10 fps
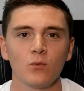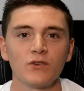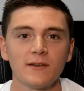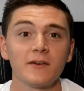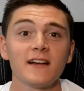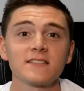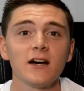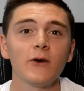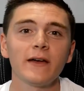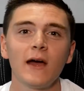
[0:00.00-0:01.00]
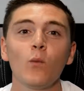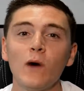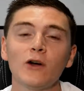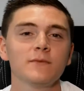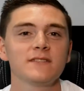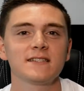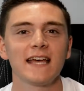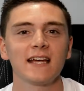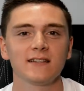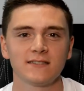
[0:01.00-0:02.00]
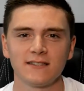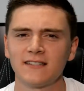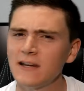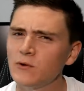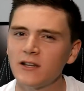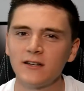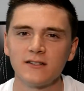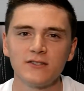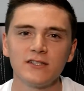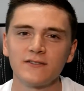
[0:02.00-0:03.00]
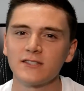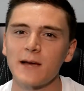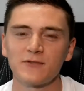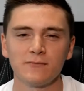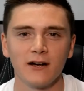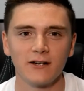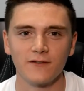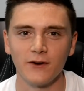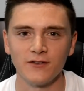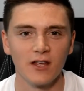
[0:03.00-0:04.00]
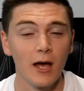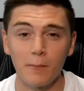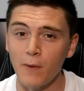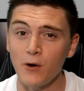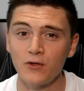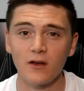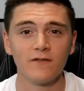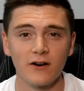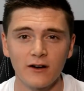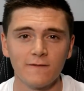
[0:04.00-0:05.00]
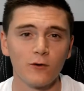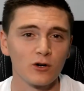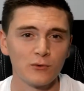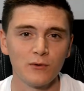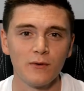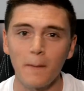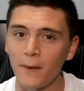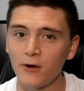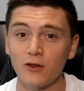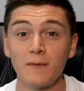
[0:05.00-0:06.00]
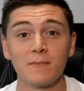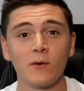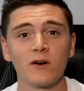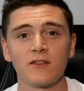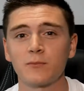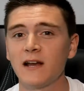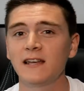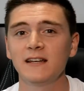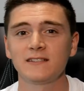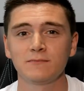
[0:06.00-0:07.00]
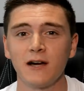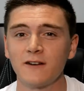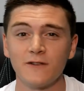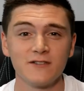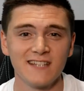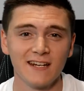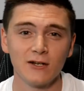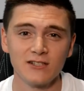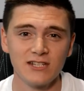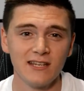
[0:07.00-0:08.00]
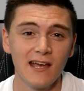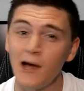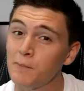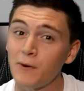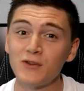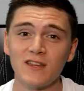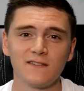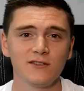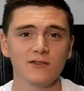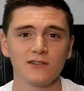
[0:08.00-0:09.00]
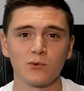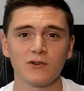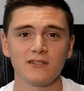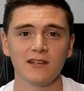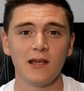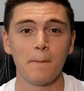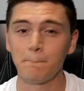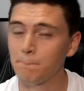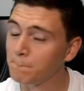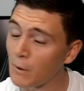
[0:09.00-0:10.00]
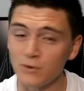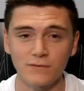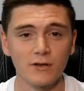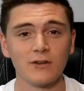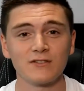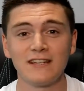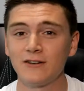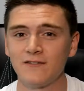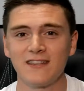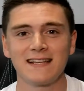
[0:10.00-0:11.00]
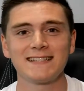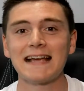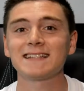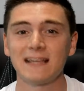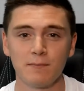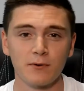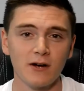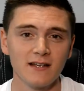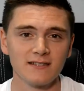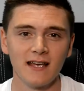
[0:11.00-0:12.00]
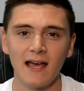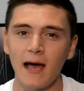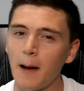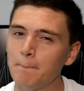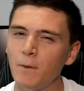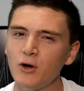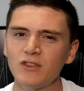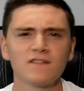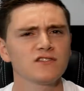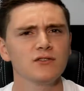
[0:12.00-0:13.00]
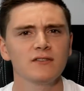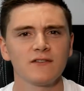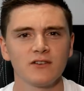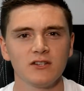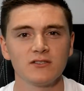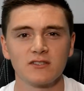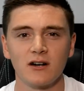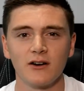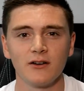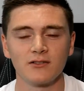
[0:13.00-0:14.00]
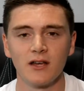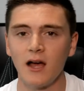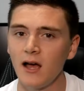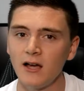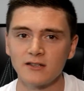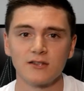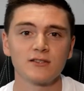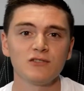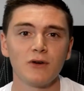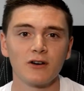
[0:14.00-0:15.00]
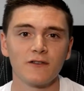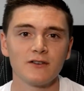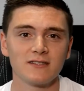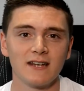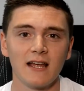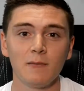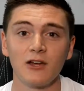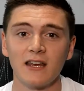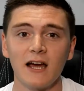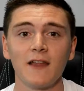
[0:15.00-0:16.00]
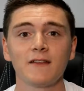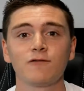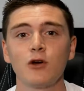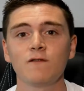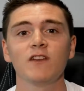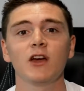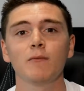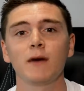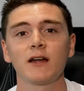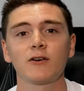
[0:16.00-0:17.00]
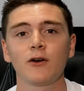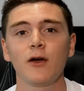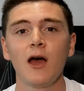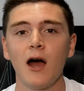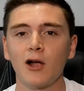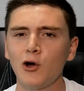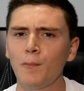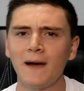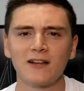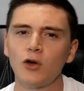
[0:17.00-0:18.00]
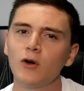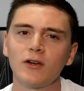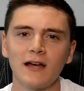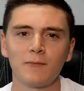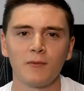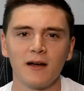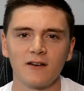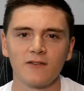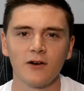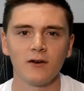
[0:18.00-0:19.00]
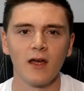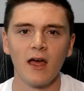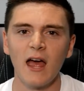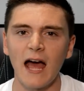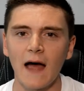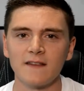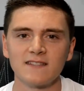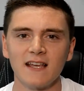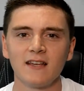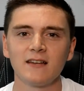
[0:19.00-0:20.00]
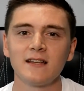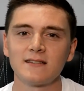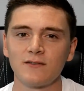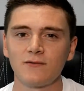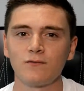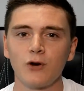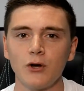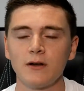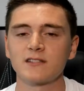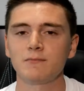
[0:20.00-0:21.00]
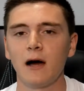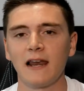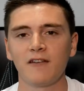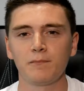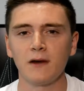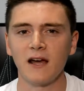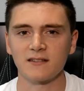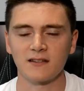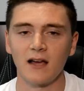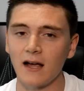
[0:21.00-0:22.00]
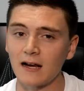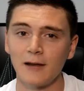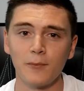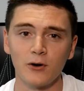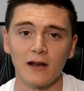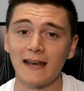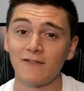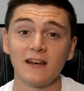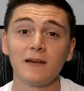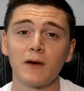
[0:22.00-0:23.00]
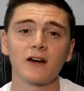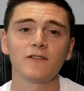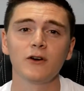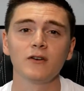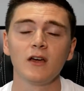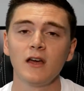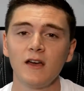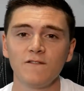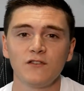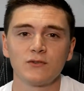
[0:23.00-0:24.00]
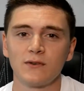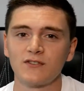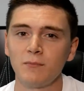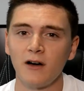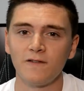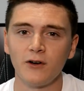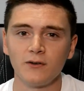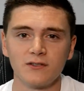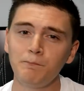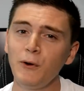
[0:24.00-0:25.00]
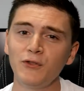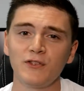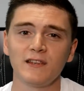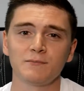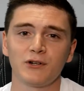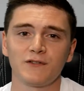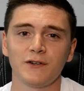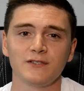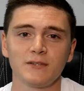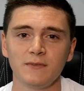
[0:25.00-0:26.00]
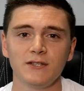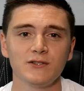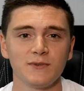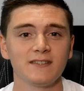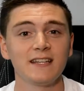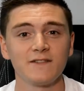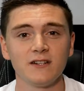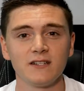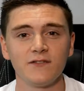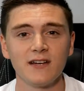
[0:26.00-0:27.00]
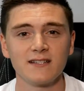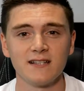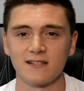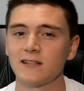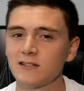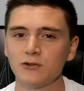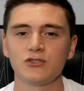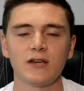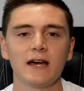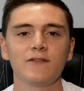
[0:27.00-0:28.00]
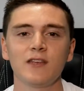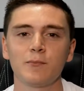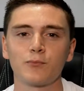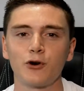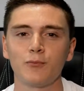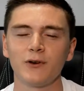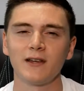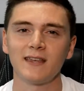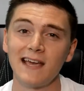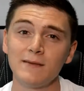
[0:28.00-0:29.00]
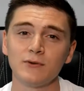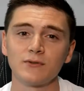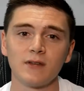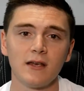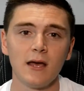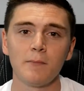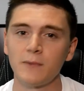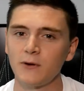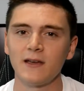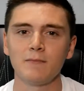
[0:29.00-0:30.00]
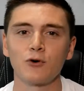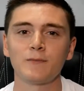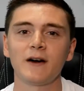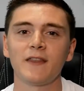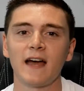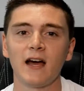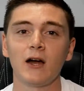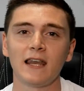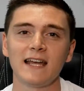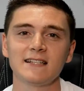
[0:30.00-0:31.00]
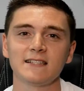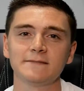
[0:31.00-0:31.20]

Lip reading: What's up guys, Carl here and welcome to Tech Hunter. Today we're looking at two different types of microphones. Both are very affordable, both are made by one of the brand leaders in microphone technology, both have 2 years warranty, both cost near enough the exact same price, and both have two different use scenarios. So the two microphones today I'm looking at are the Rode Videomicro, a compact on-camera microphone, and the second is the Rode Smartlav Plus, a clip-on lavalier microphone used with smartphones. Both of these microphones can be used with different devices as long as you have the appropriate cables, but you'll hear more about that later.